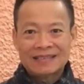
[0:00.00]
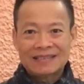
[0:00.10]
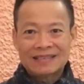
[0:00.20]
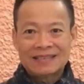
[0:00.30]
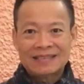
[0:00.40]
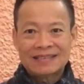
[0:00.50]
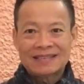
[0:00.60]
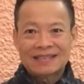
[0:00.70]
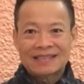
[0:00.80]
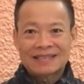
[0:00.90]

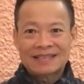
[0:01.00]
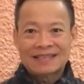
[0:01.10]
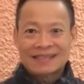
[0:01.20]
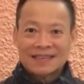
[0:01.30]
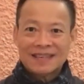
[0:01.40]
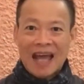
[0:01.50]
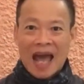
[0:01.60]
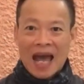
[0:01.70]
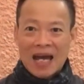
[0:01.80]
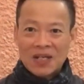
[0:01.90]
Whoa.
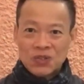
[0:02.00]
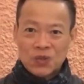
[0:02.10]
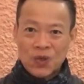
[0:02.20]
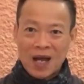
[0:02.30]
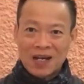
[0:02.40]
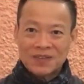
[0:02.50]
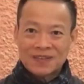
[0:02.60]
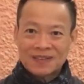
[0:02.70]
12.